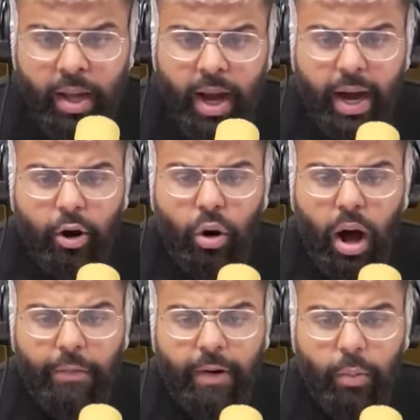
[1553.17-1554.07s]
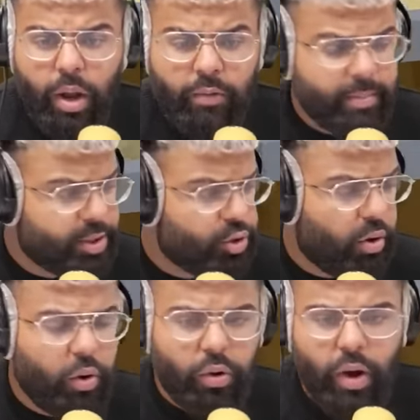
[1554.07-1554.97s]
I don't know how far we are from the
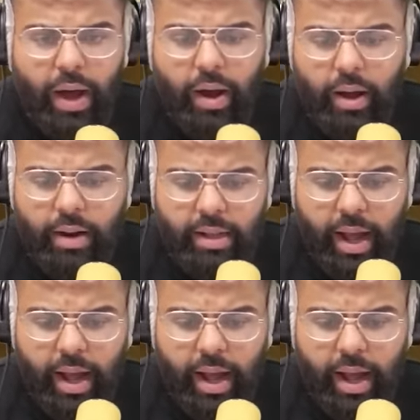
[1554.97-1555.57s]
stronghold or how, how like the